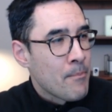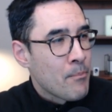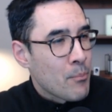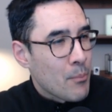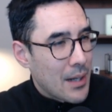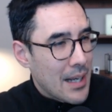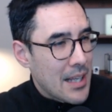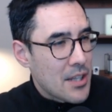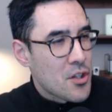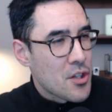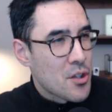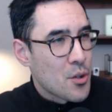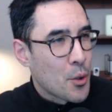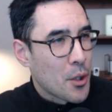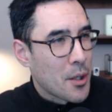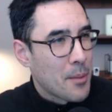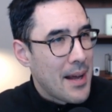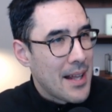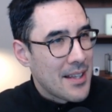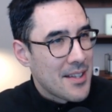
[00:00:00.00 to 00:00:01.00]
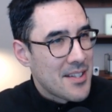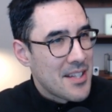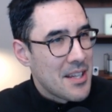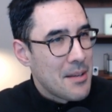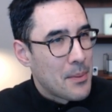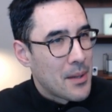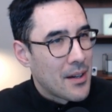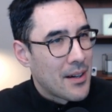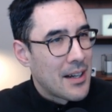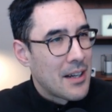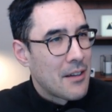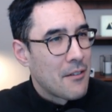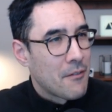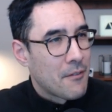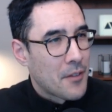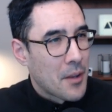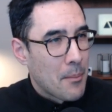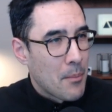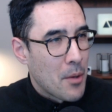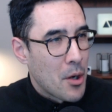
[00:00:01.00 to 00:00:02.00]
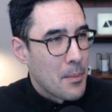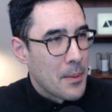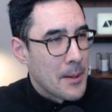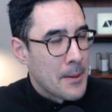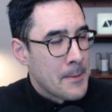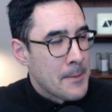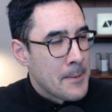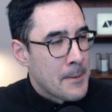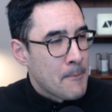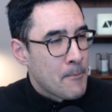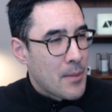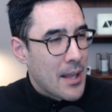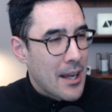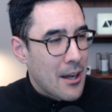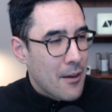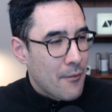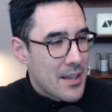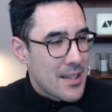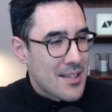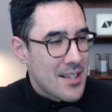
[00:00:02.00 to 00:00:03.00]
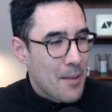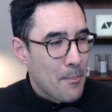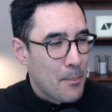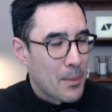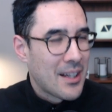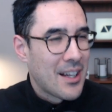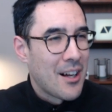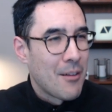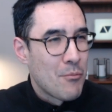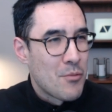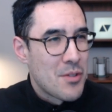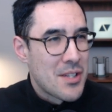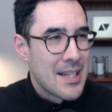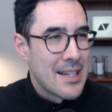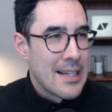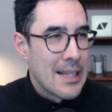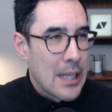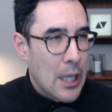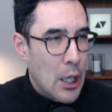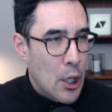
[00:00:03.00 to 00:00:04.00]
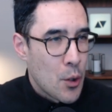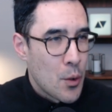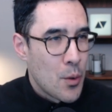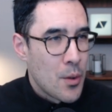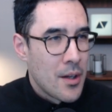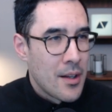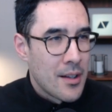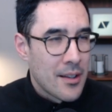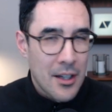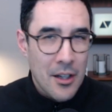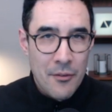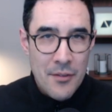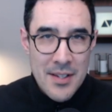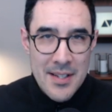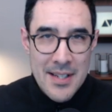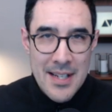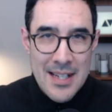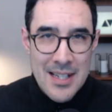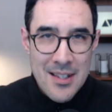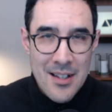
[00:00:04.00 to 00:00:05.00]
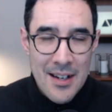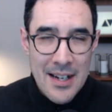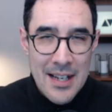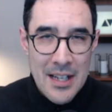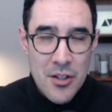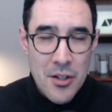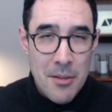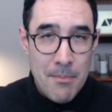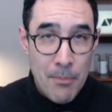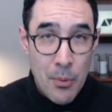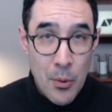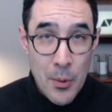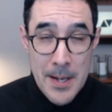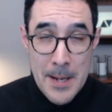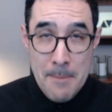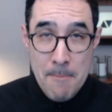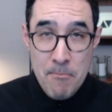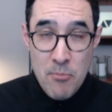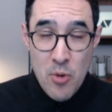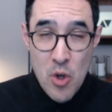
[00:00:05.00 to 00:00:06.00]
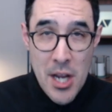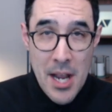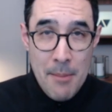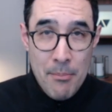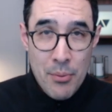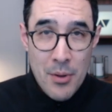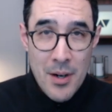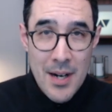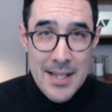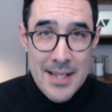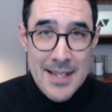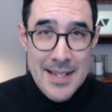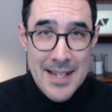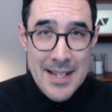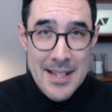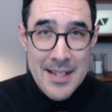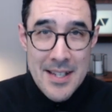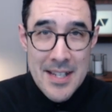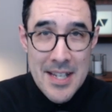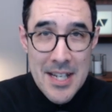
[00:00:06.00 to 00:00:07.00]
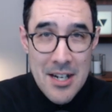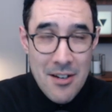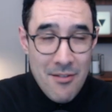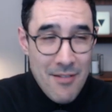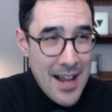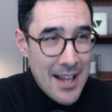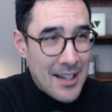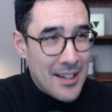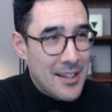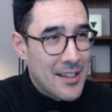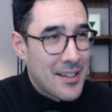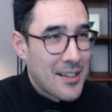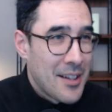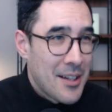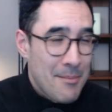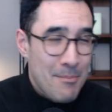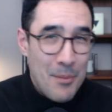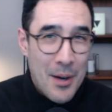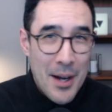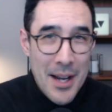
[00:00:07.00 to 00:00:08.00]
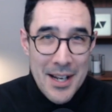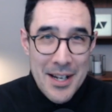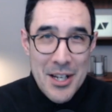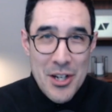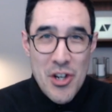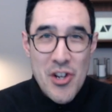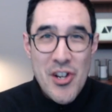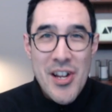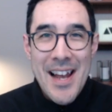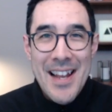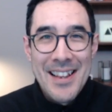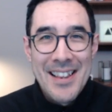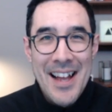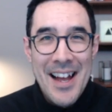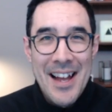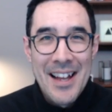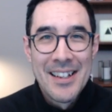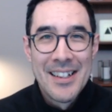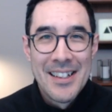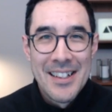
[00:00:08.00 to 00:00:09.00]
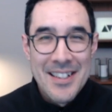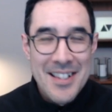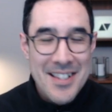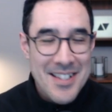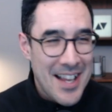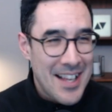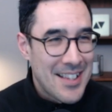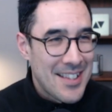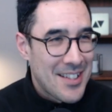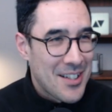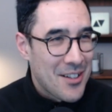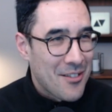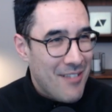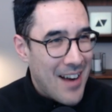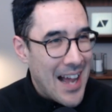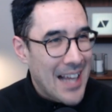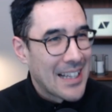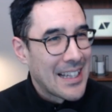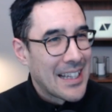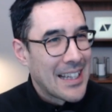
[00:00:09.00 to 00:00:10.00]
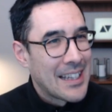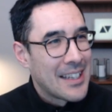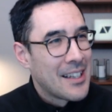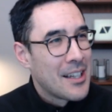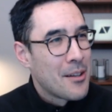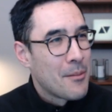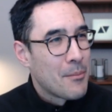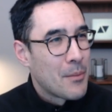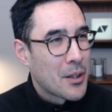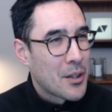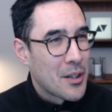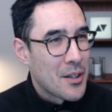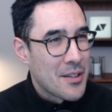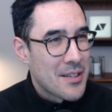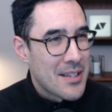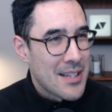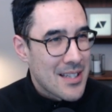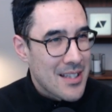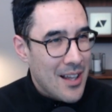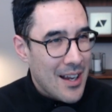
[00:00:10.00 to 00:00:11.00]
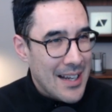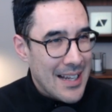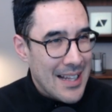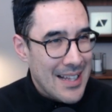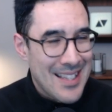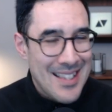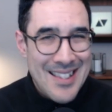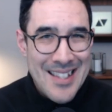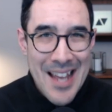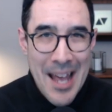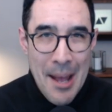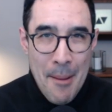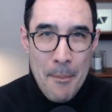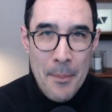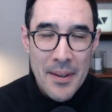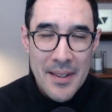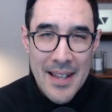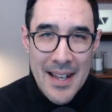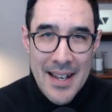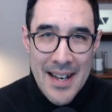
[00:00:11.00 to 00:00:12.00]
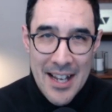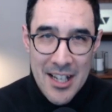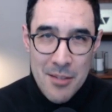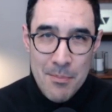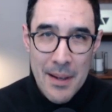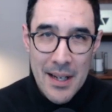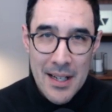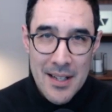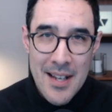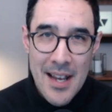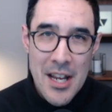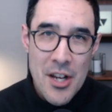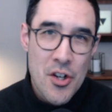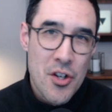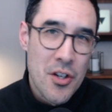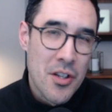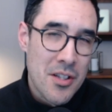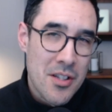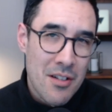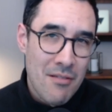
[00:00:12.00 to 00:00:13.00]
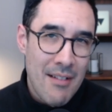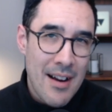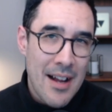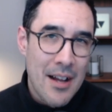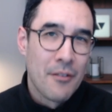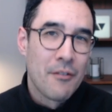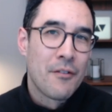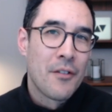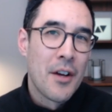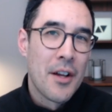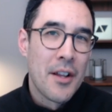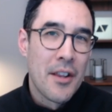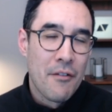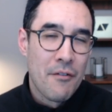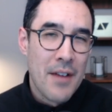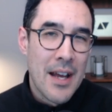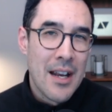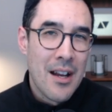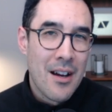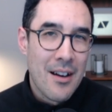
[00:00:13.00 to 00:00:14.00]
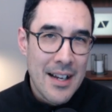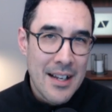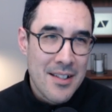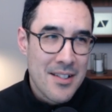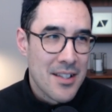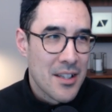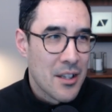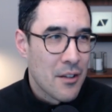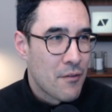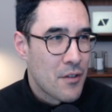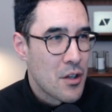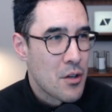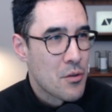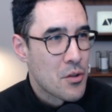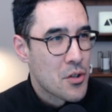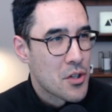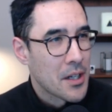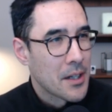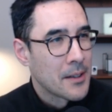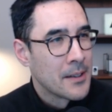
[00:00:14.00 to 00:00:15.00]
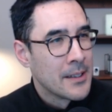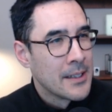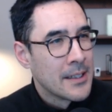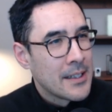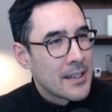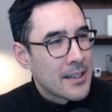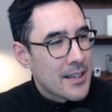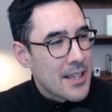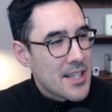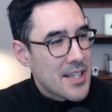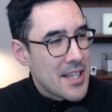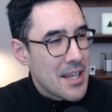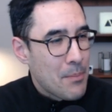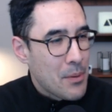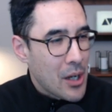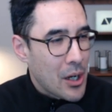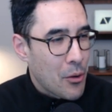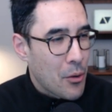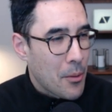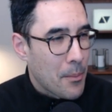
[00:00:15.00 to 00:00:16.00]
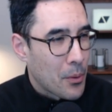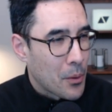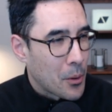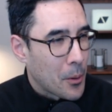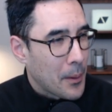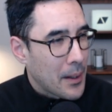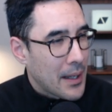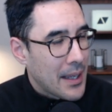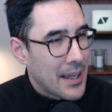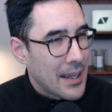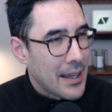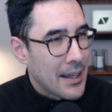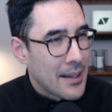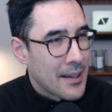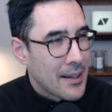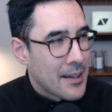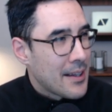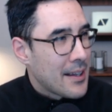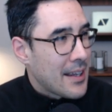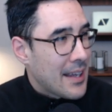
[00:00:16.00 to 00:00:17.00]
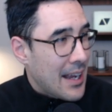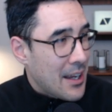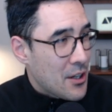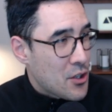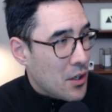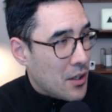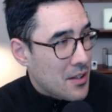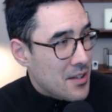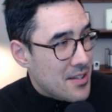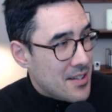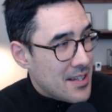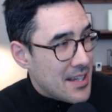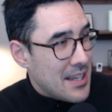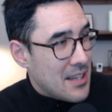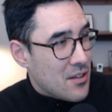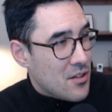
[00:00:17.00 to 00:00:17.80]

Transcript: But let's just talk about the CPI for the moment. Now, if this number comes in low, then obviously it's likely to buoy share prices into year end, might initiate that Santa rally because it's likely to temper then expectations around further Fed hikes in the future. The CPI report here, as you can see,